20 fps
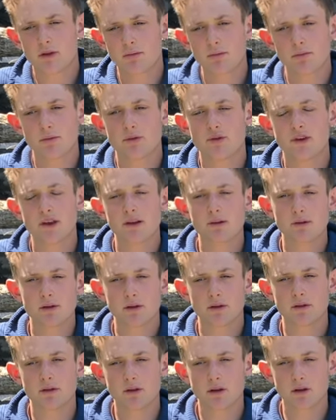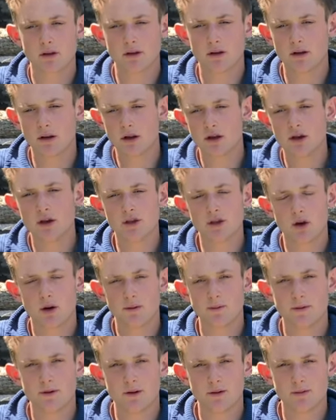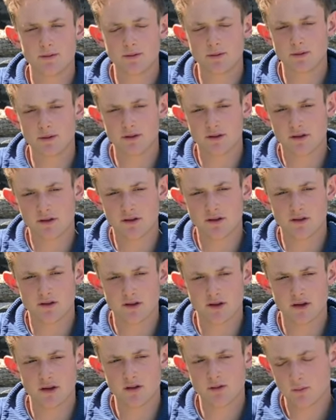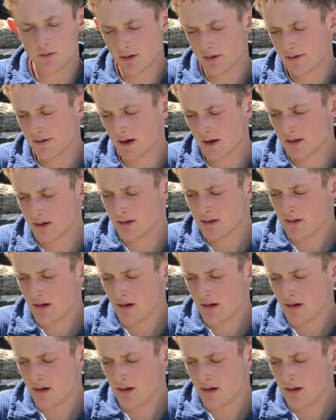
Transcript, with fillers: material to learn off of is concerned, we're done.